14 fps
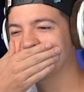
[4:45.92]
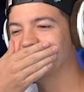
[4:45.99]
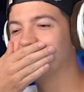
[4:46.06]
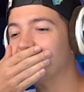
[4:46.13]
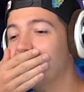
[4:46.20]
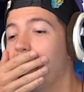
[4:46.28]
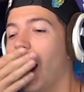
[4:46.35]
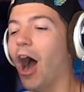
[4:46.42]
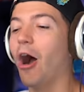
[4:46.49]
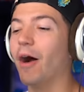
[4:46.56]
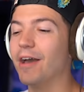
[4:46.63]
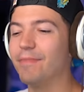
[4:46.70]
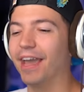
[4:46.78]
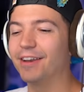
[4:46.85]
oh,
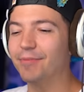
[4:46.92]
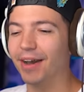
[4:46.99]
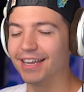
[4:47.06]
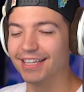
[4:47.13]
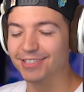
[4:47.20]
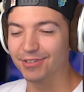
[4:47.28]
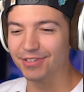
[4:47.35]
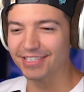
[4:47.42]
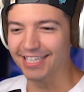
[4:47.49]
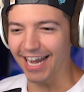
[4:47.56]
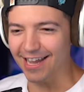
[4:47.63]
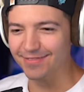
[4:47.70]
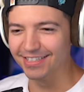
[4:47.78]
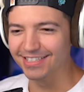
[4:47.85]
I made mine into a
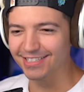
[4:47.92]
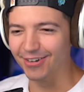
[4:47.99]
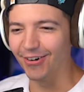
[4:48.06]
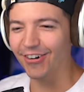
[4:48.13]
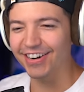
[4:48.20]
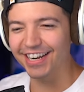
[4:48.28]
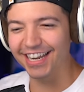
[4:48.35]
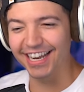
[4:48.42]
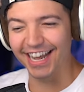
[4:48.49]
diamond sword.